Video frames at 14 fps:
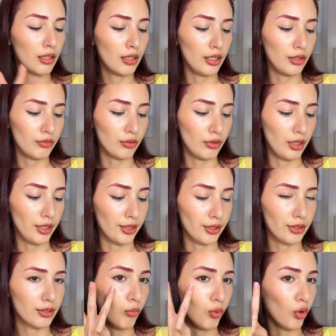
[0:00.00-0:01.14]
And if you
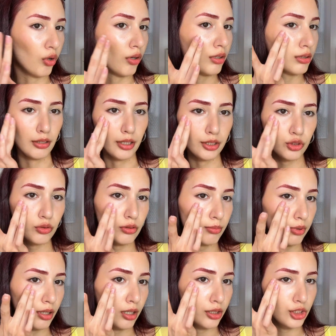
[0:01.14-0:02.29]
like more natural
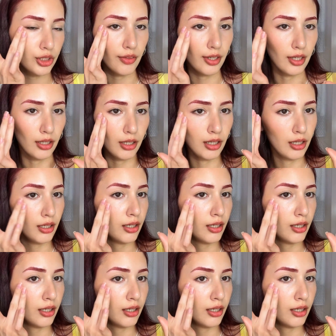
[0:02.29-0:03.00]
blush, then